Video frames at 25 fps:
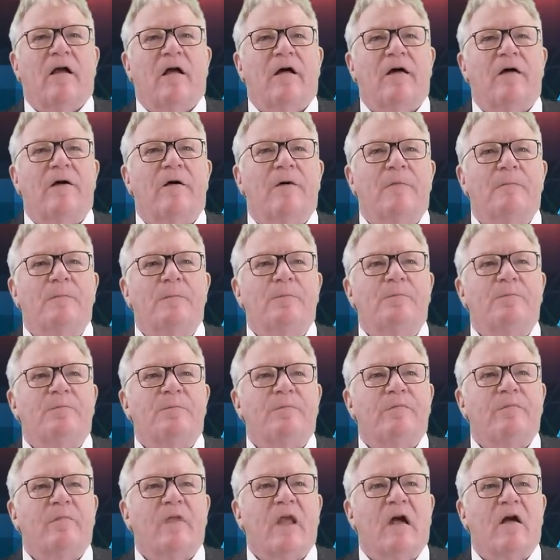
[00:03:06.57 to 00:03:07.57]

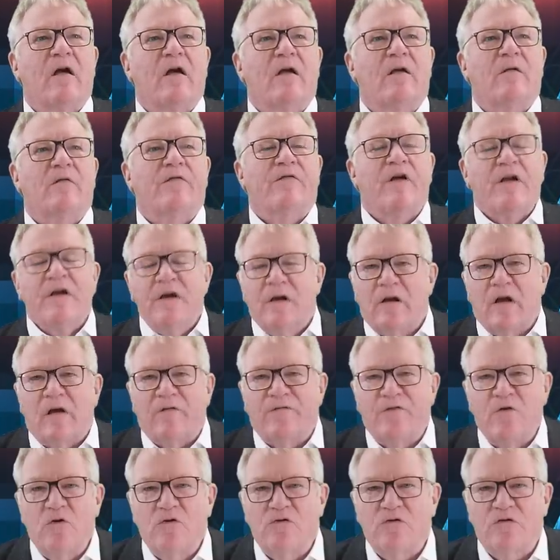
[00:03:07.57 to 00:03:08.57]
funny
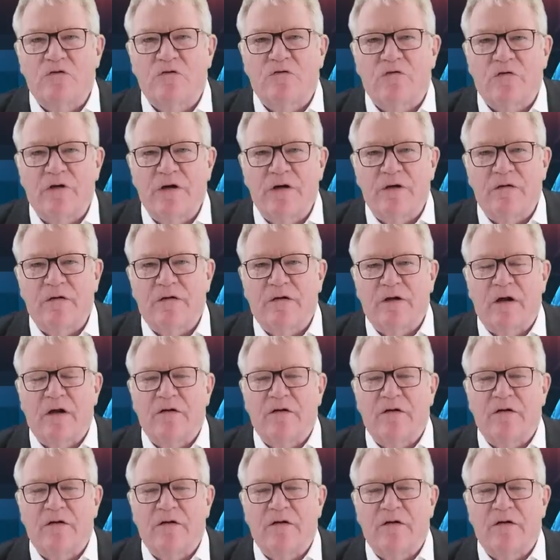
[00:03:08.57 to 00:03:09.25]
enough, used to teach